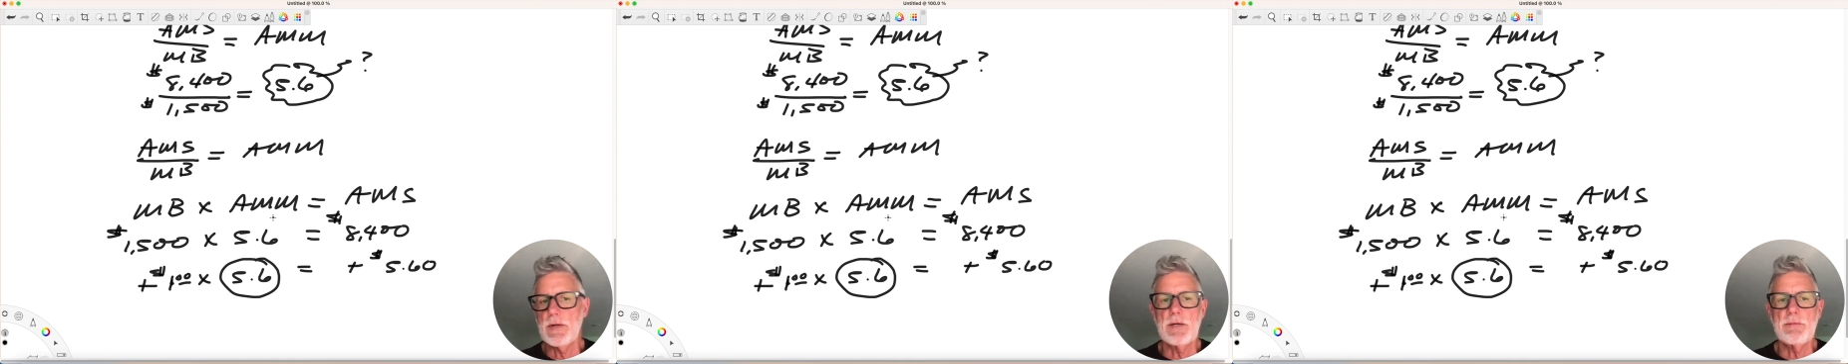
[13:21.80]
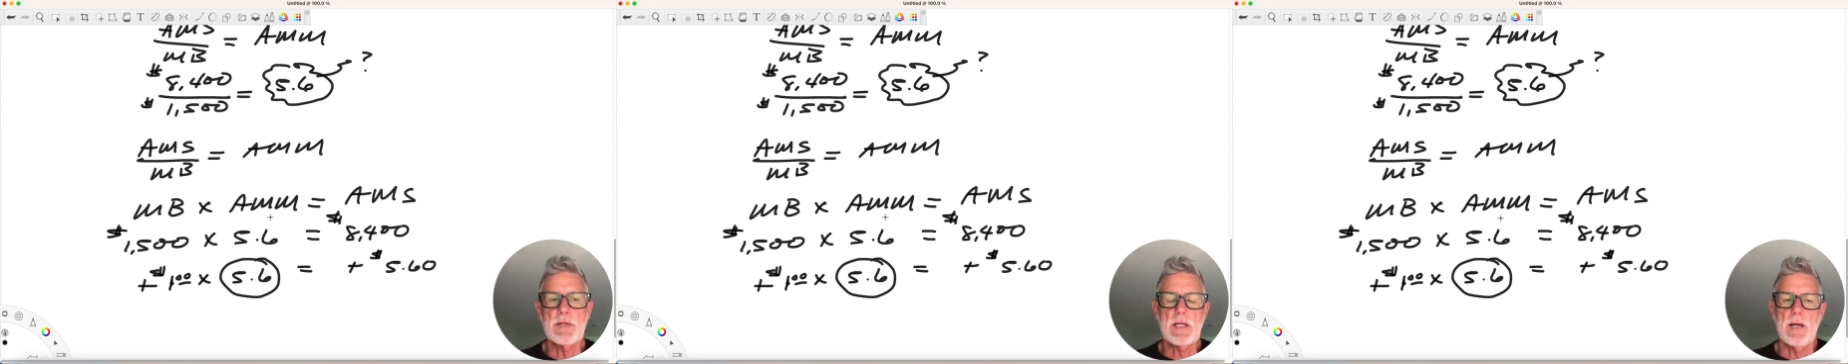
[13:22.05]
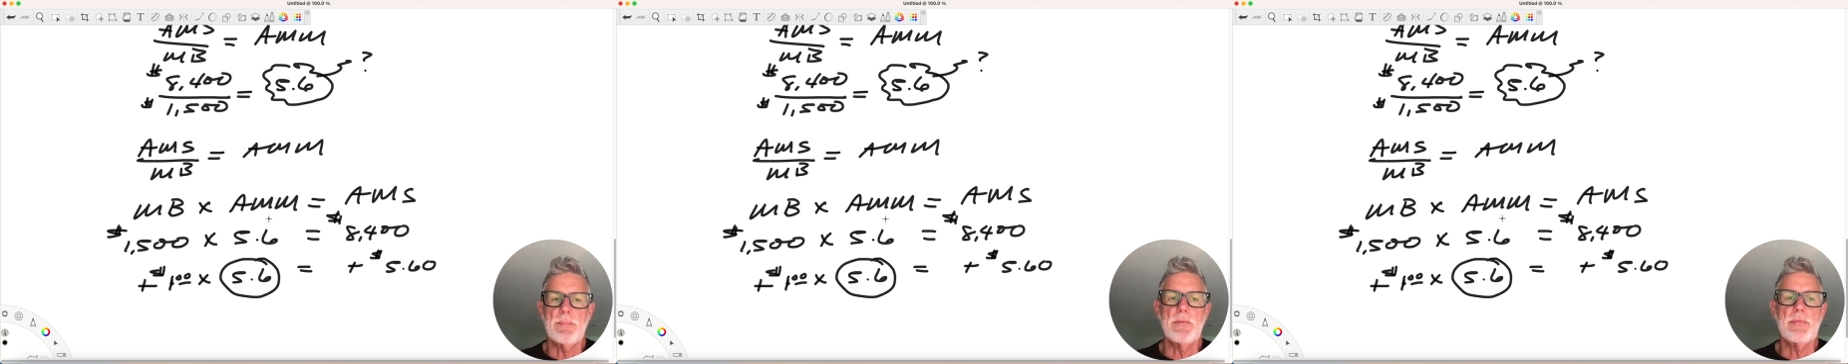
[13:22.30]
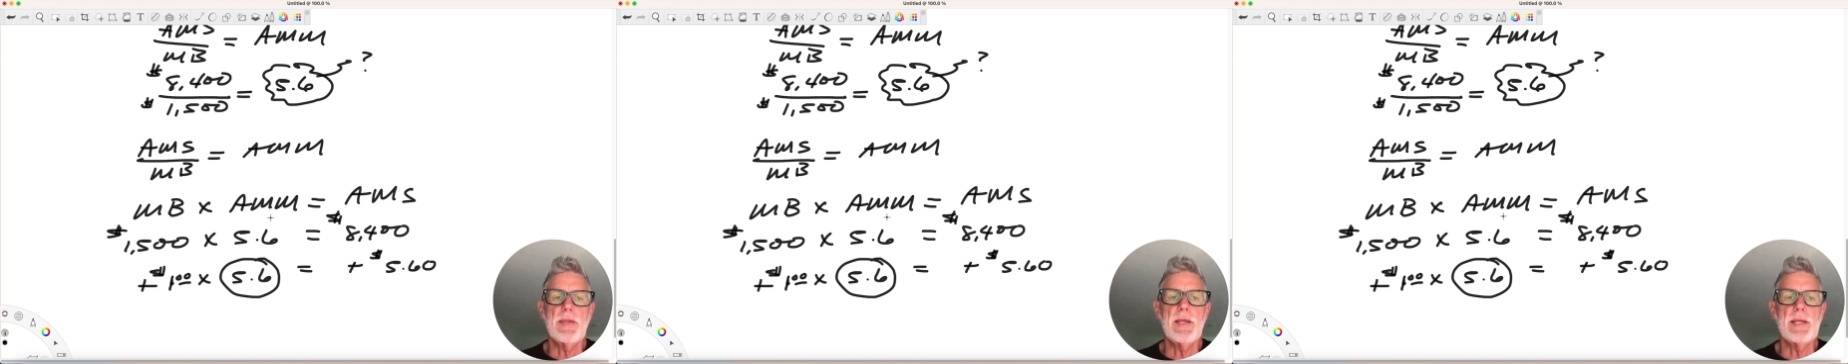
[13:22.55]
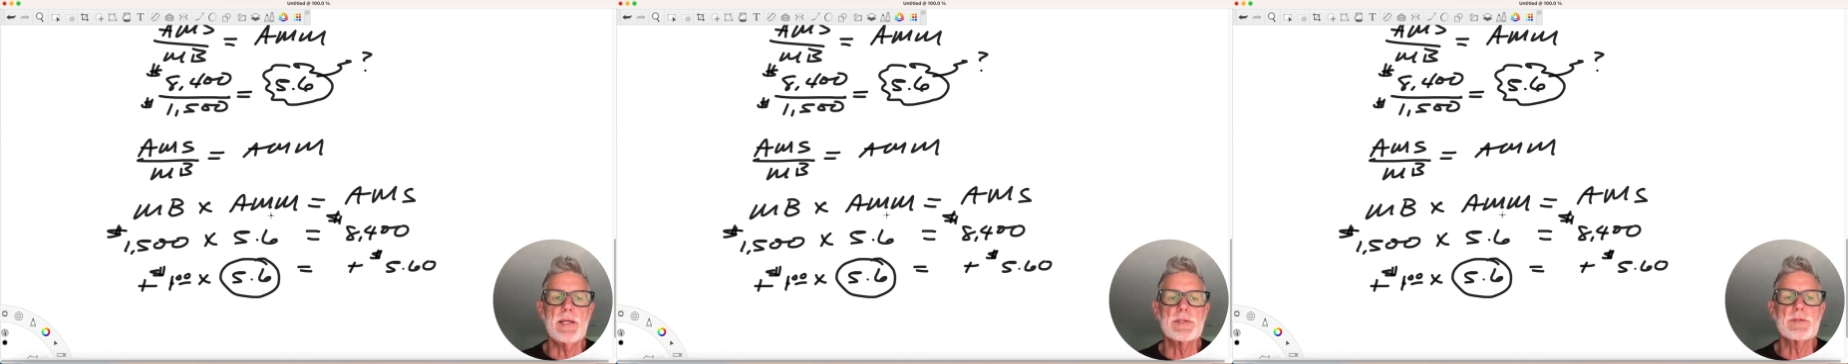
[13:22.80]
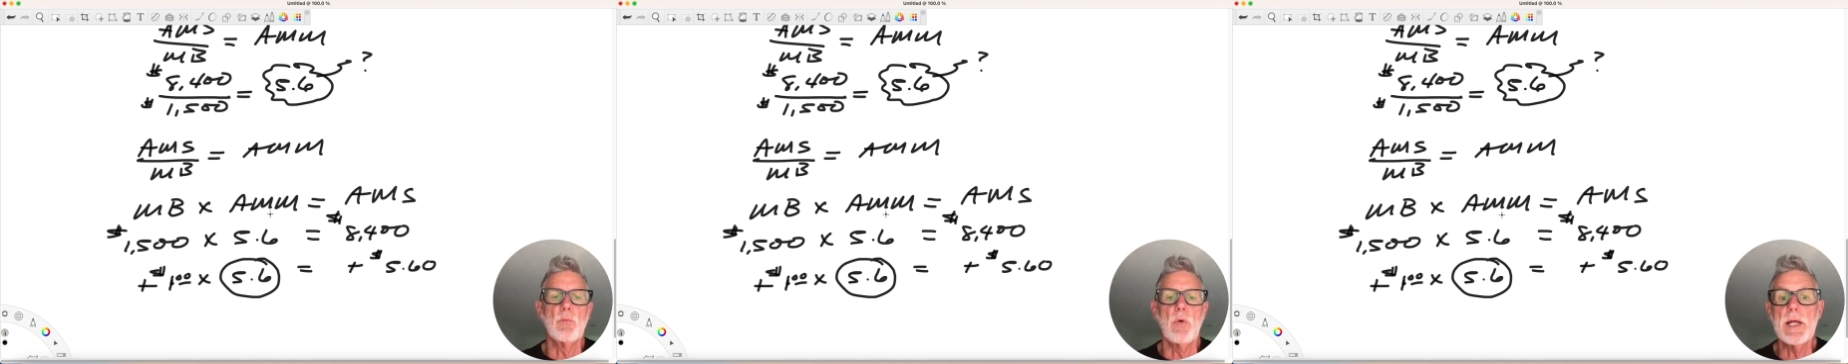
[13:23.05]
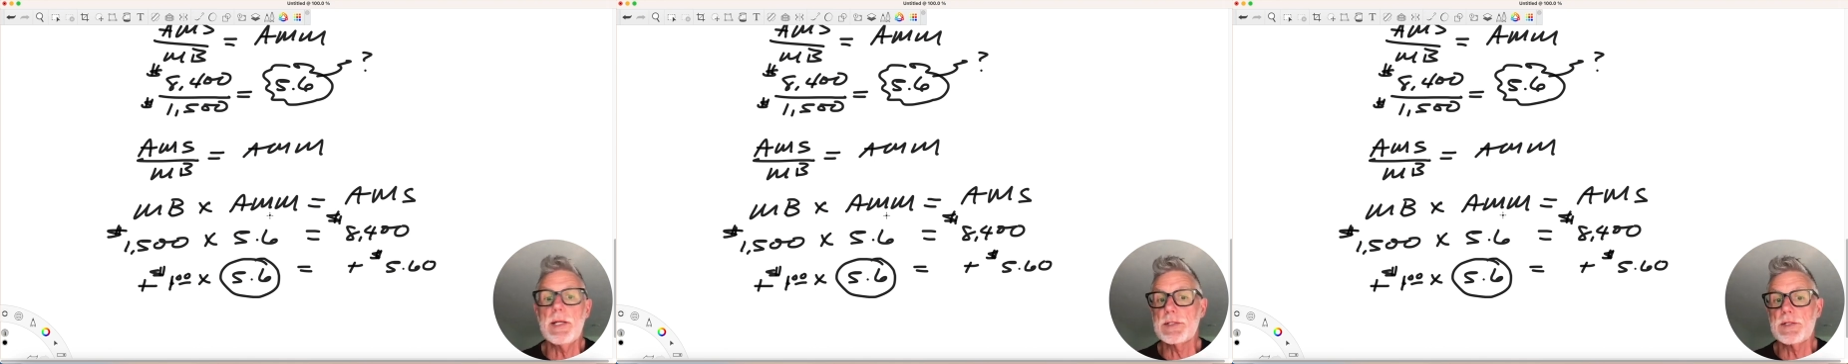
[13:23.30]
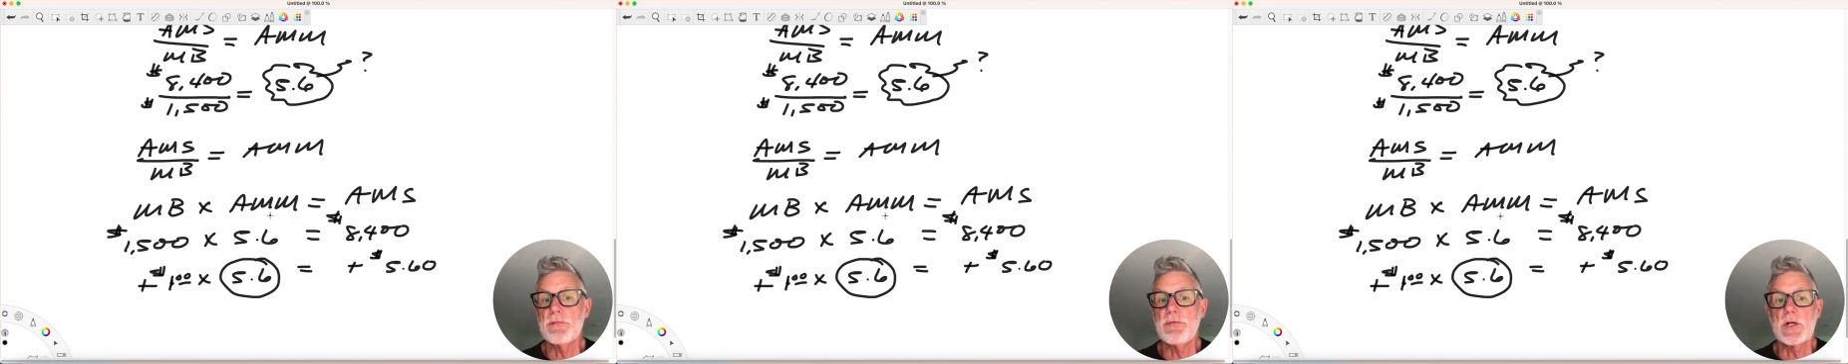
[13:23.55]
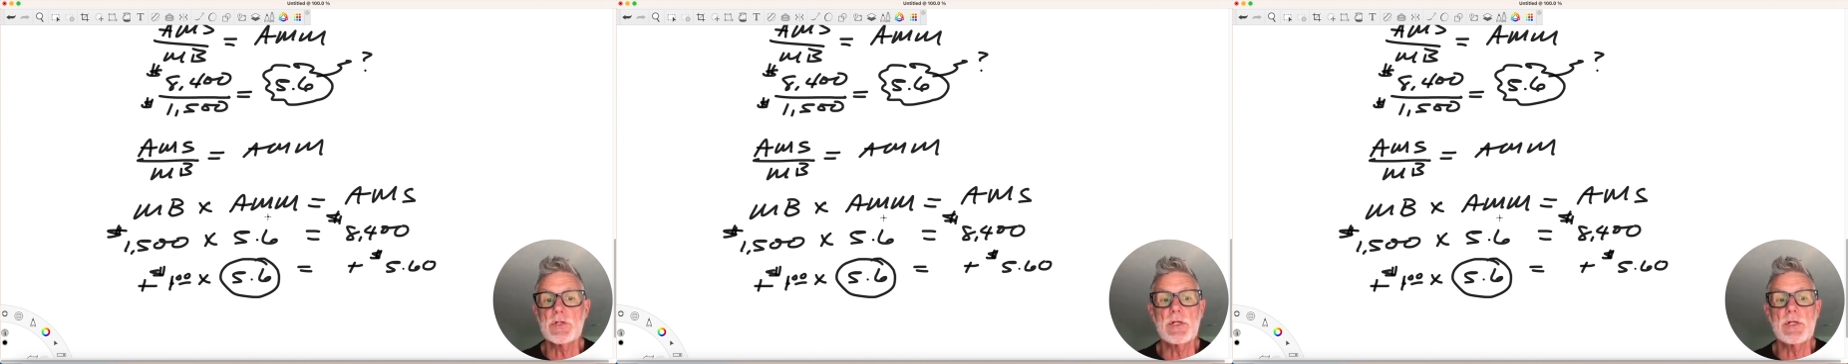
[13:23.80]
a couple things. One, it's a function